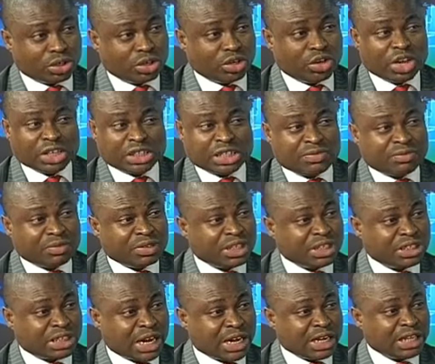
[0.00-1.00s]
not even the
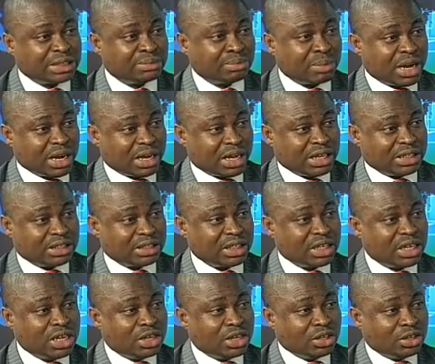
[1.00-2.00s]
Chinese market,
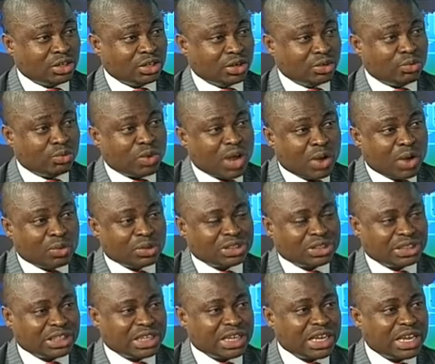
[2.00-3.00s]
where we
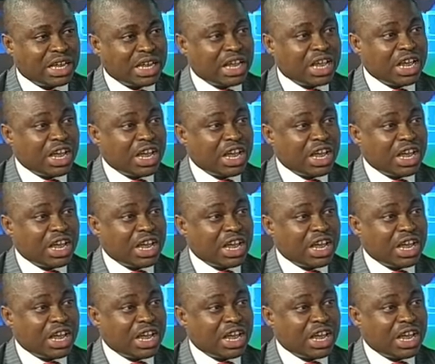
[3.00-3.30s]
see